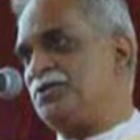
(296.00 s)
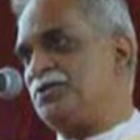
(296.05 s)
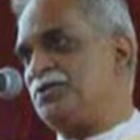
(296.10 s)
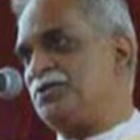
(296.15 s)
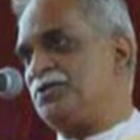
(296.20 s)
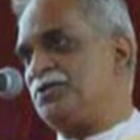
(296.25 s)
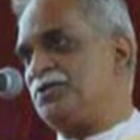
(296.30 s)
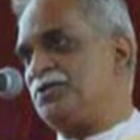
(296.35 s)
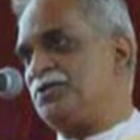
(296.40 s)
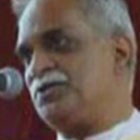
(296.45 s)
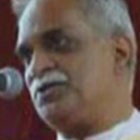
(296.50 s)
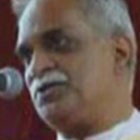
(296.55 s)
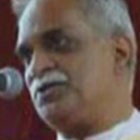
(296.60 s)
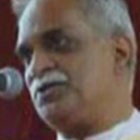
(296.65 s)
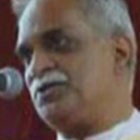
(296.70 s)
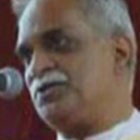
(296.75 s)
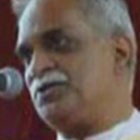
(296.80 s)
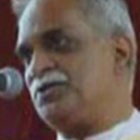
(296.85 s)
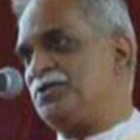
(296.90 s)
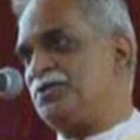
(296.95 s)

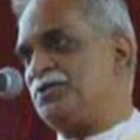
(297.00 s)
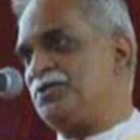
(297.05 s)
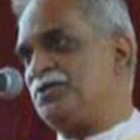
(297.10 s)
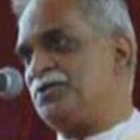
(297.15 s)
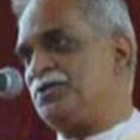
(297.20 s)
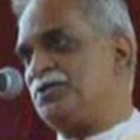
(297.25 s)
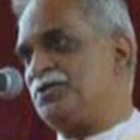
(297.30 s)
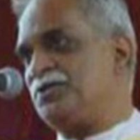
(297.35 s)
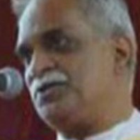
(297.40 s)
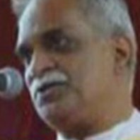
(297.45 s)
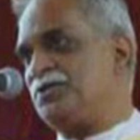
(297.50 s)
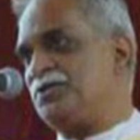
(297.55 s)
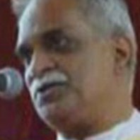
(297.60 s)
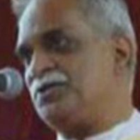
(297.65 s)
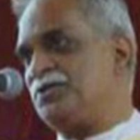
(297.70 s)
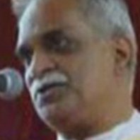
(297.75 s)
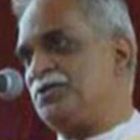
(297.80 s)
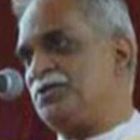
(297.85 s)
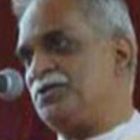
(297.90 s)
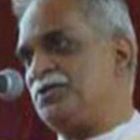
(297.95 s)

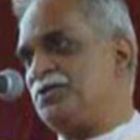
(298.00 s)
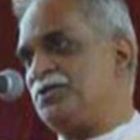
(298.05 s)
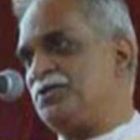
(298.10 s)
Nobody speaks.